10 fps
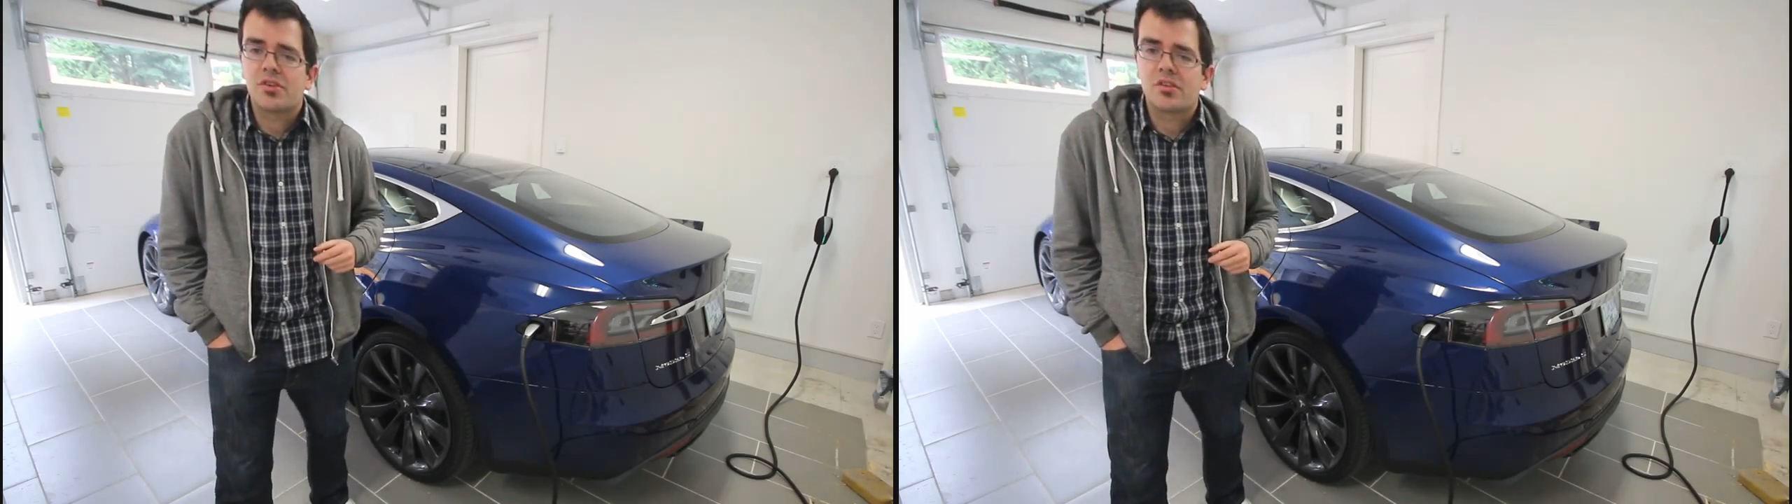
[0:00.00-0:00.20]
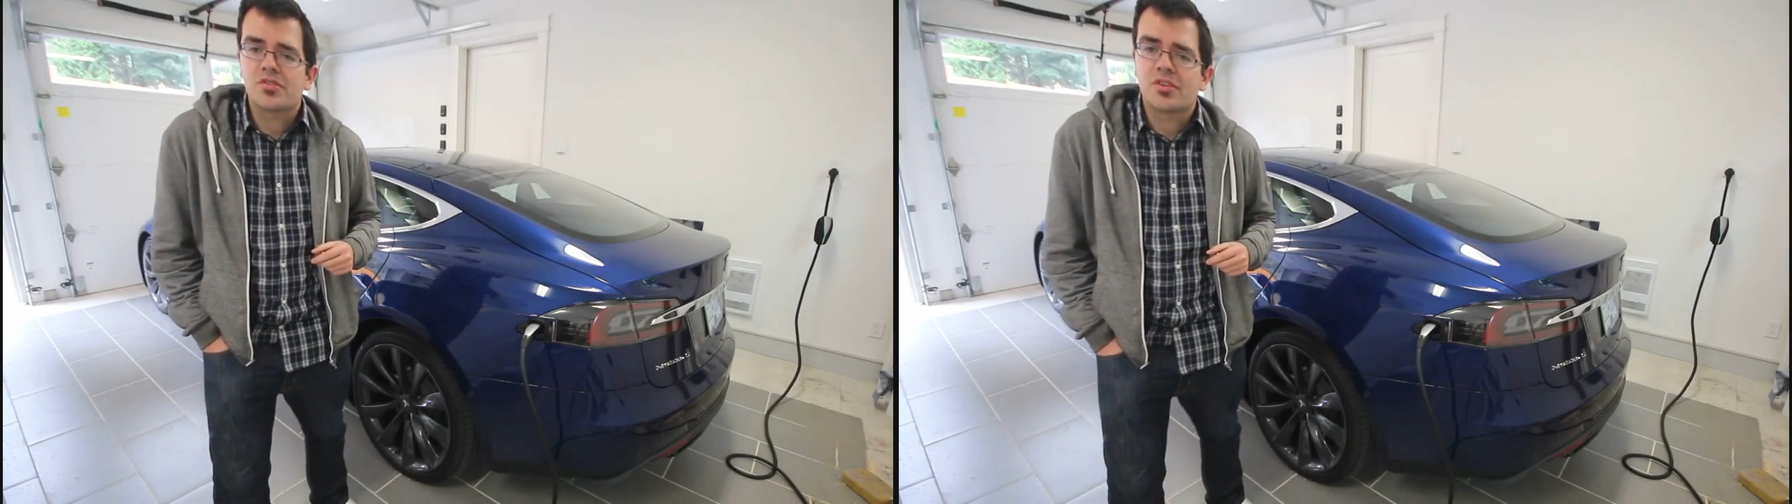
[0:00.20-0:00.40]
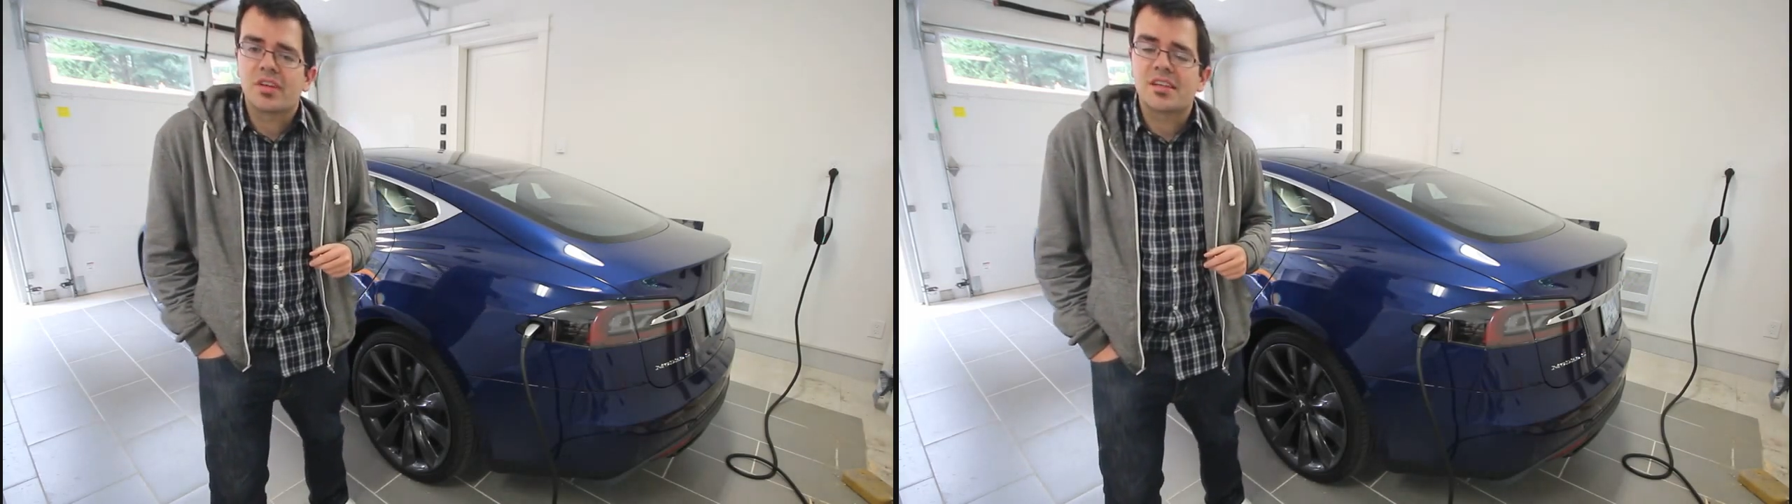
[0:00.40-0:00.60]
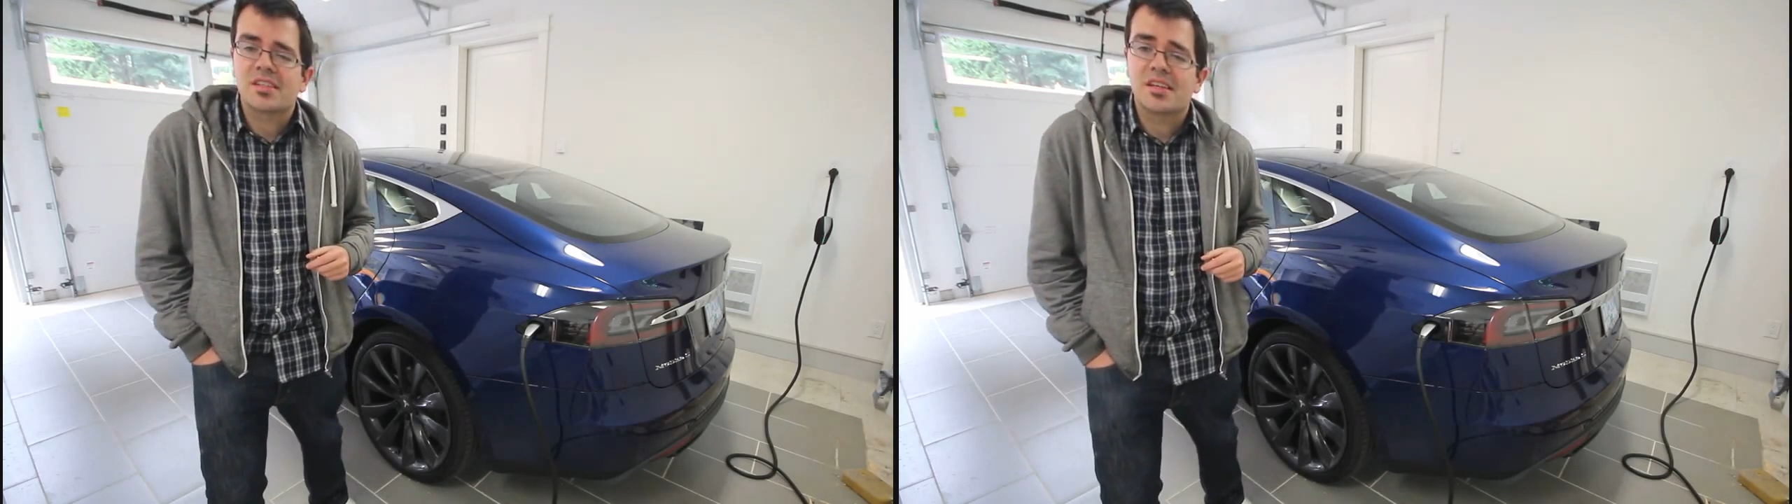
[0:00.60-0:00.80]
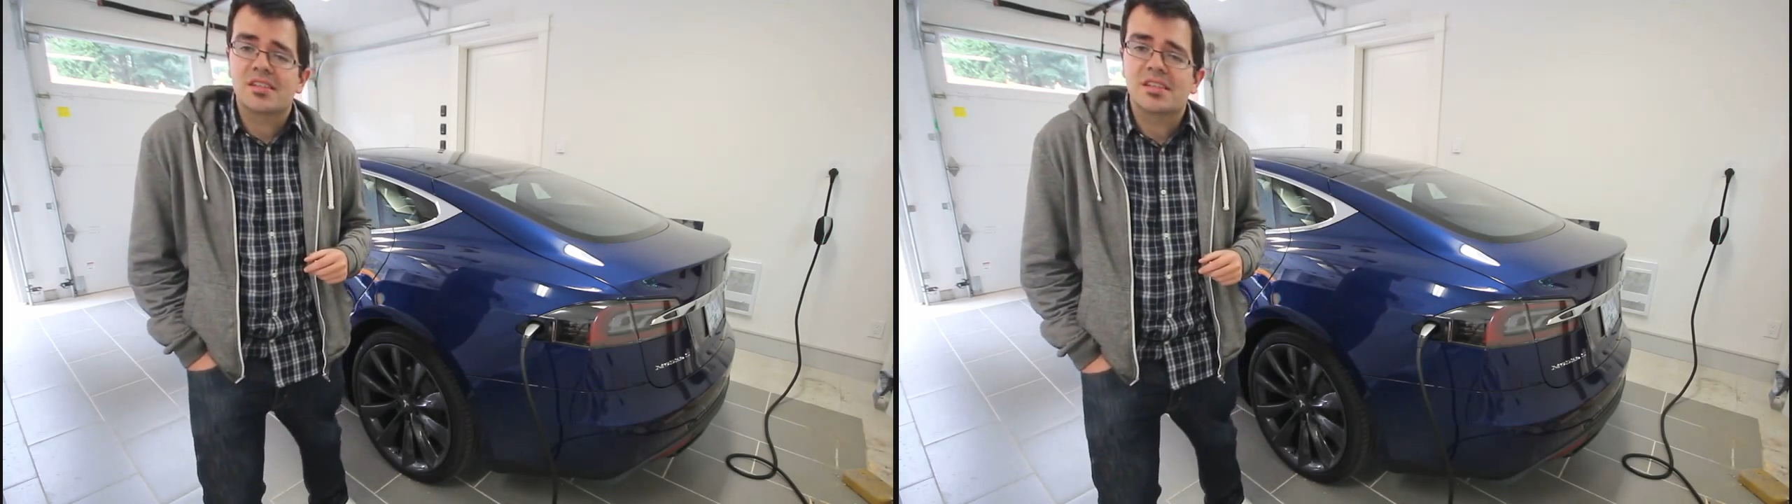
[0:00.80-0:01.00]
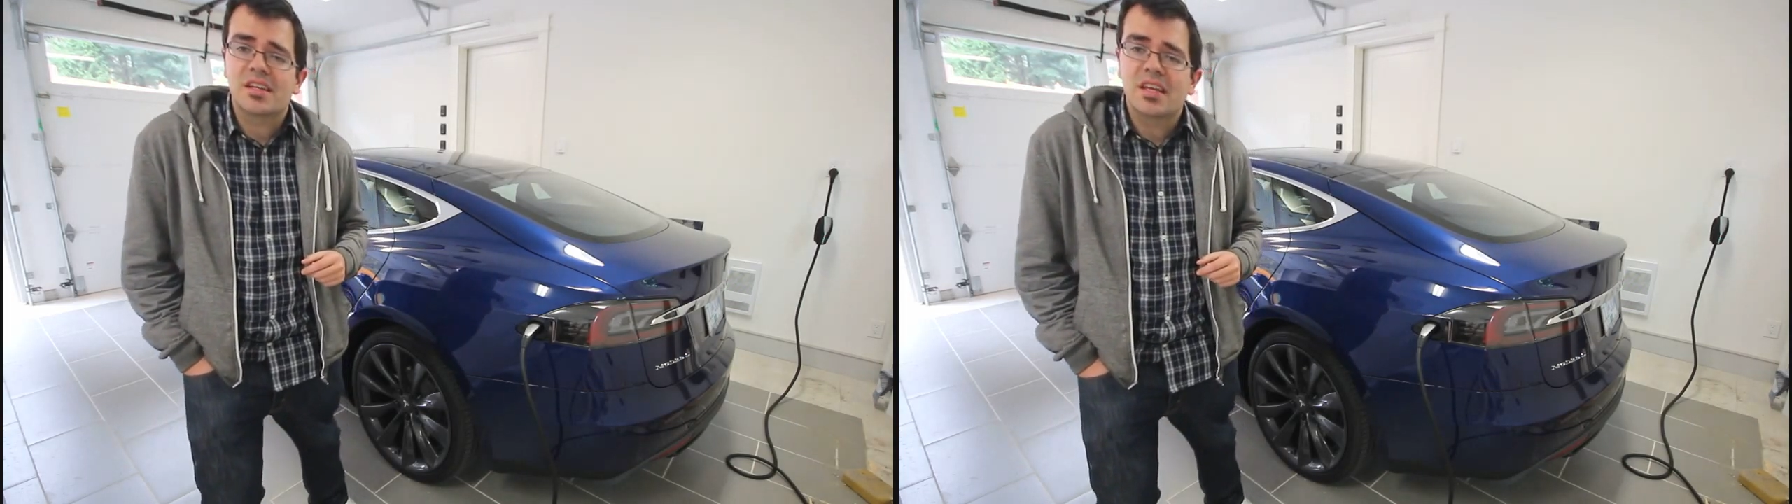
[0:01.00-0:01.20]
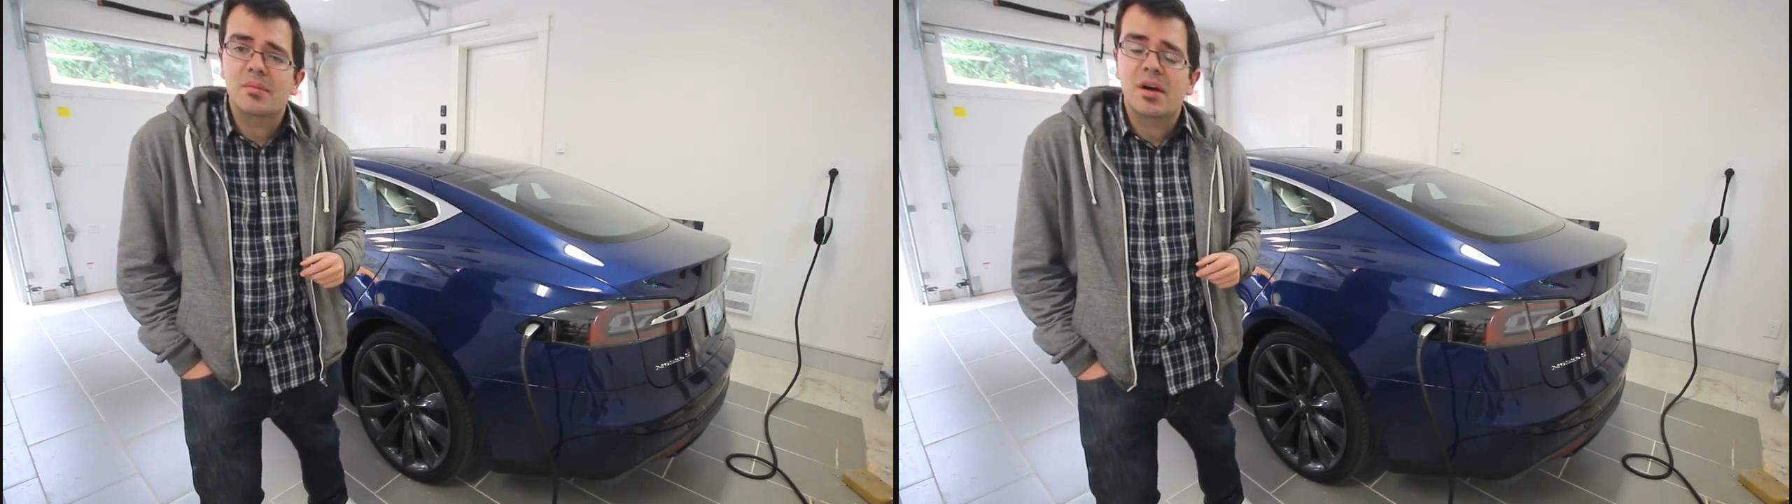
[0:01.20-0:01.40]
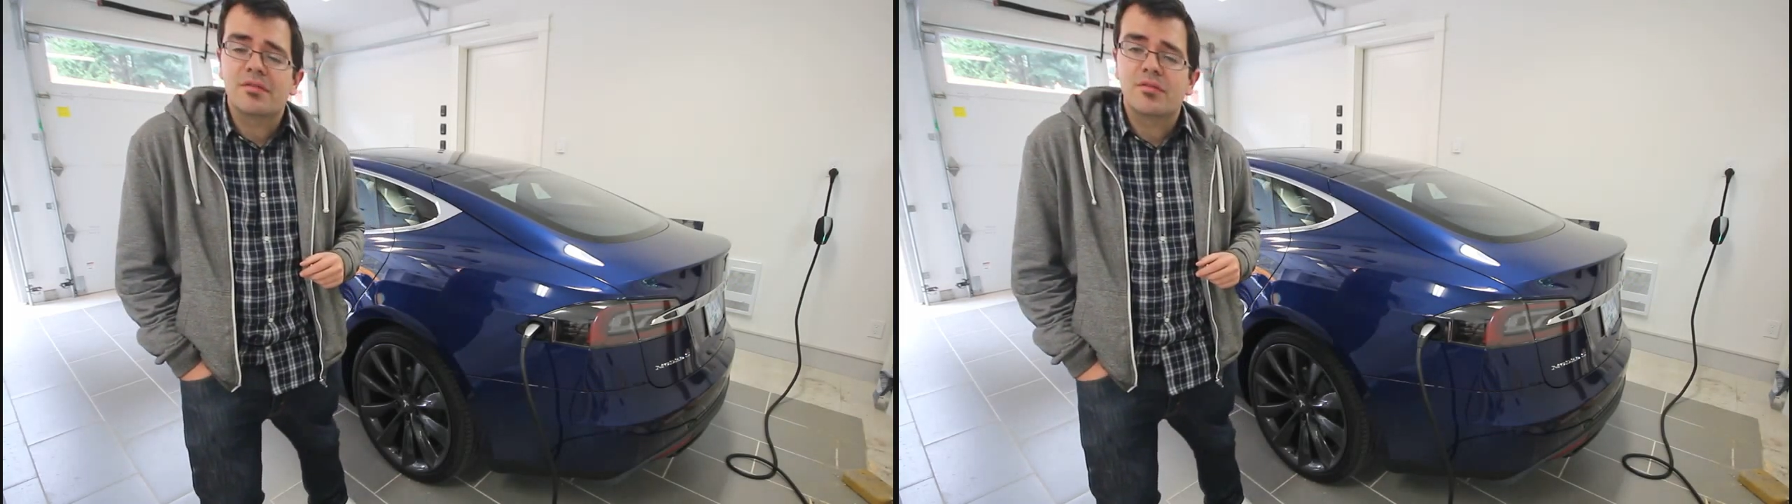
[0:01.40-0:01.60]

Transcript: charge their Teslas is a NEMA